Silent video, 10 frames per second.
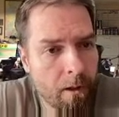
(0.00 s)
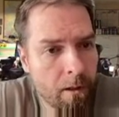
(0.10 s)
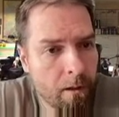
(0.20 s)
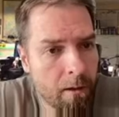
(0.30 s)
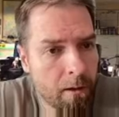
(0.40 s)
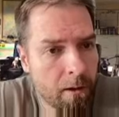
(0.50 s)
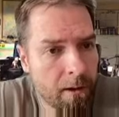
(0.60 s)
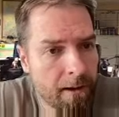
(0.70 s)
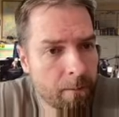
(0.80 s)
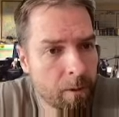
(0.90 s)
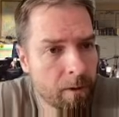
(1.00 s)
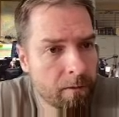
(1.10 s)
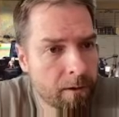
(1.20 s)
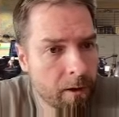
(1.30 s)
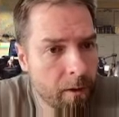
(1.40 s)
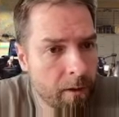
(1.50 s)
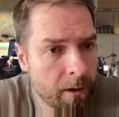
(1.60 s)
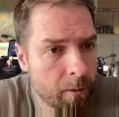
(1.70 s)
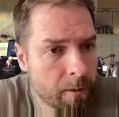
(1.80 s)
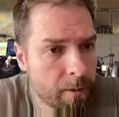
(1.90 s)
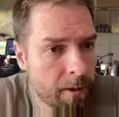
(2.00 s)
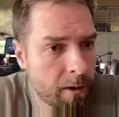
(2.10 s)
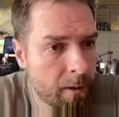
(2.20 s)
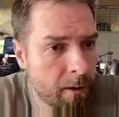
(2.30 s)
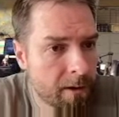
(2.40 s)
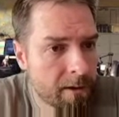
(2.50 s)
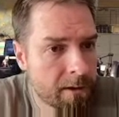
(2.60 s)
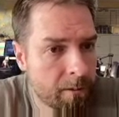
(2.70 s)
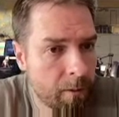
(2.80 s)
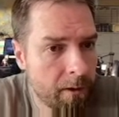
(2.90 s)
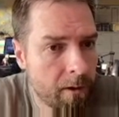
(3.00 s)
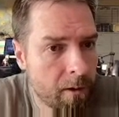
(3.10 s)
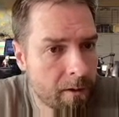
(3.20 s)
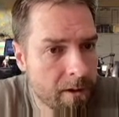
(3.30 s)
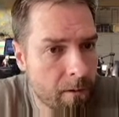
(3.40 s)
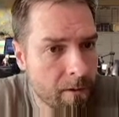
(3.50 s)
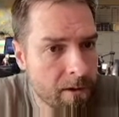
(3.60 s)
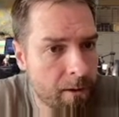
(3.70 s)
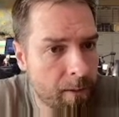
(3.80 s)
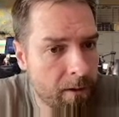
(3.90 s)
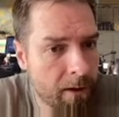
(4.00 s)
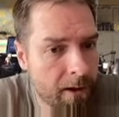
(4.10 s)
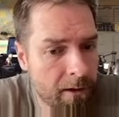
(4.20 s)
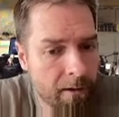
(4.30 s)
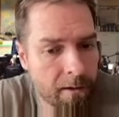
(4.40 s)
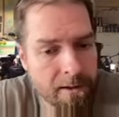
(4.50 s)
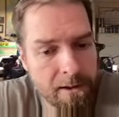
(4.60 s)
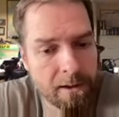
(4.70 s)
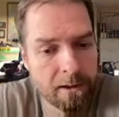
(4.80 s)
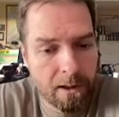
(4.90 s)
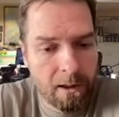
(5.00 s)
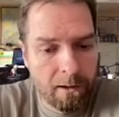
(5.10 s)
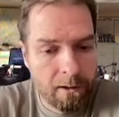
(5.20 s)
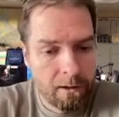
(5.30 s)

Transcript: the label of clothing, which we know it's always going to be right here on C, okay?